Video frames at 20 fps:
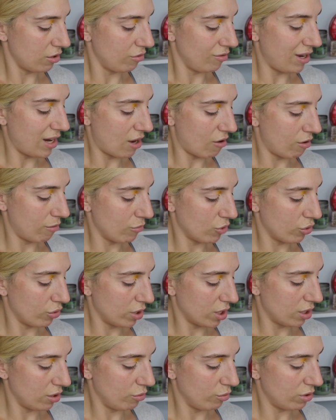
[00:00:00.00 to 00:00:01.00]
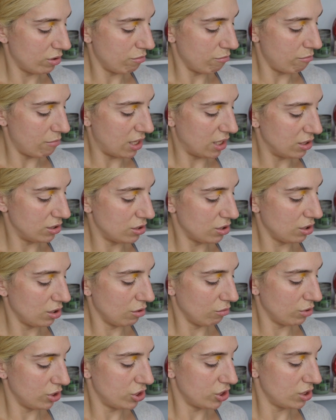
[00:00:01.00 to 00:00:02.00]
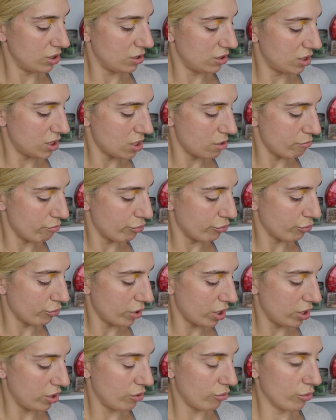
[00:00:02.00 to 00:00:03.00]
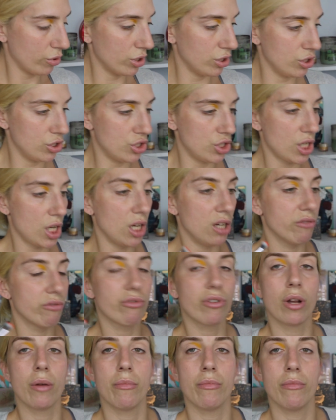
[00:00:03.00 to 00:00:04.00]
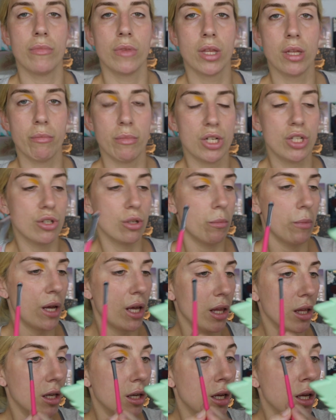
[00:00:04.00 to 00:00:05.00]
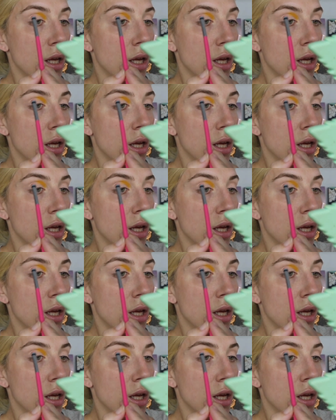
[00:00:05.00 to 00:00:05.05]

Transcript: now I'm going in with Mental, which is the bright orange shade from the Mitchell palette.